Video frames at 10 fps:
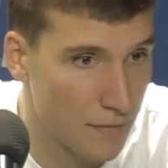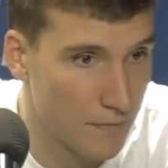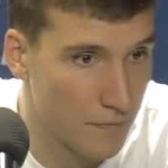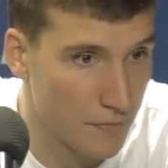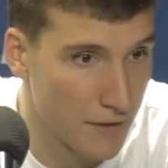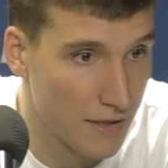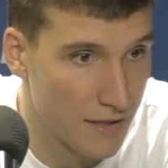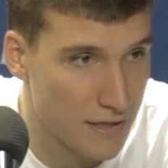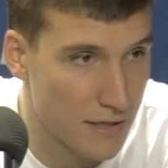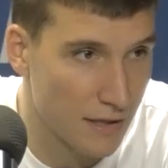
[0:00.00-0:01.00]

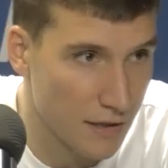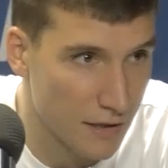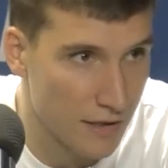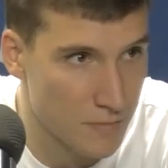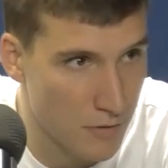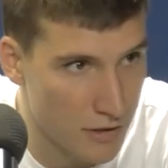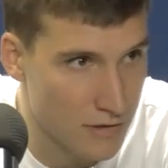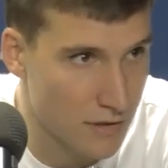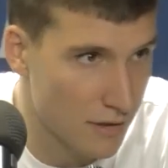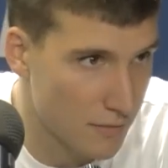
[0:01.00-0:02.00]
that's that little experience
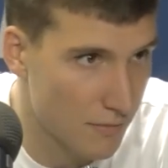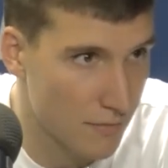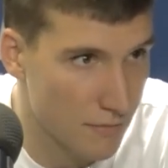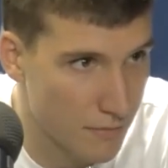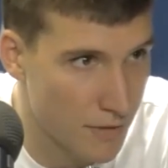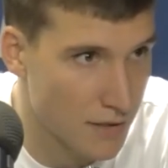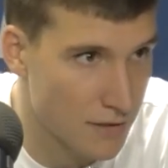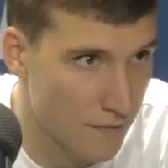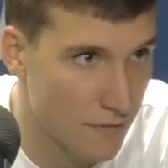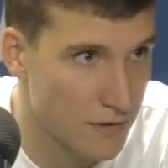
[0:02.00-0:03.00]
that makes a
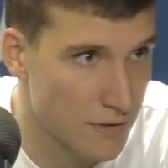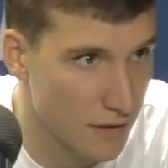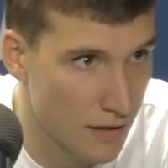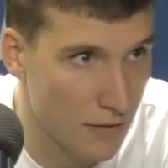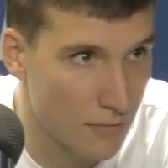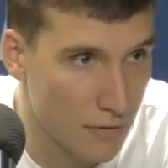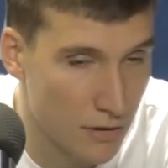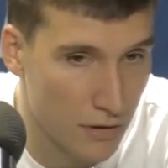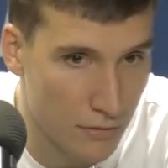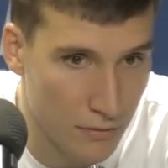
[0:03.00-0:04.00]
difference in game, you
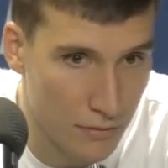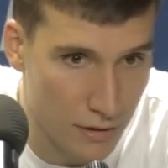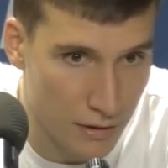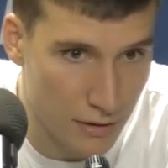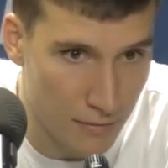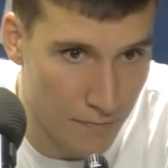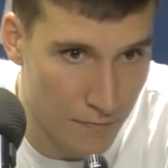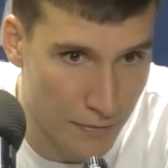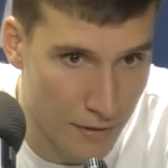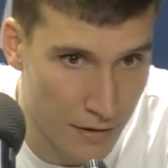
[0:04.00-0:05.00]
know.
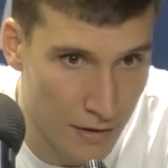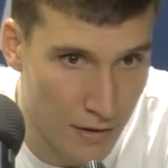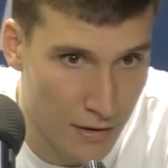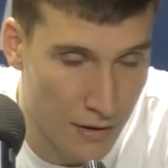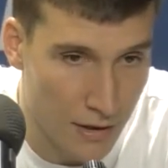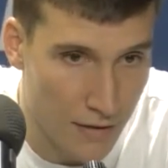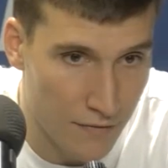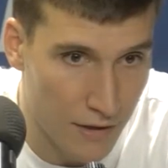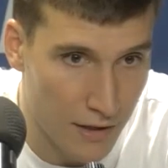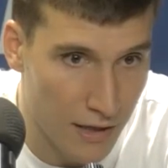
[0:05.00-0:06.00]
I
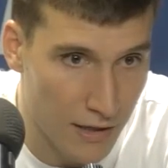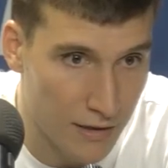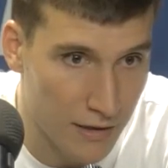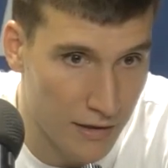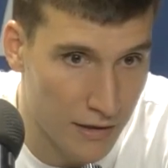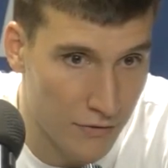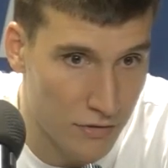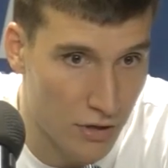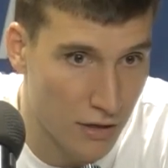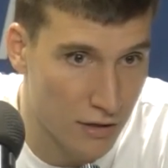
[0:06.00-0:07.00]
felt like they were
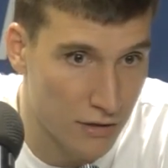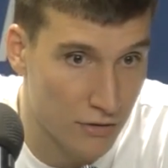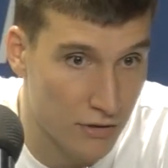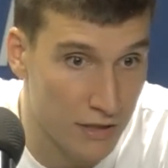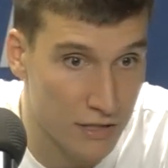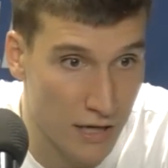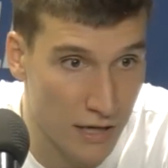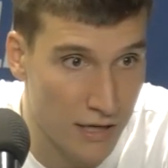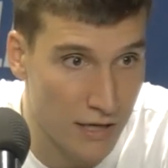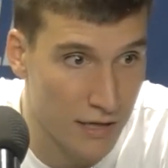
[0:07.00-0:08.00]
struggling to hit a shot at
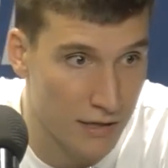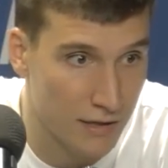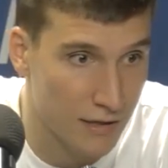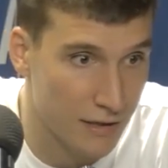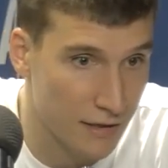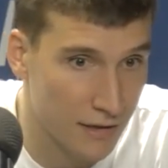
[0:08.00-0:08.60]
the end, and then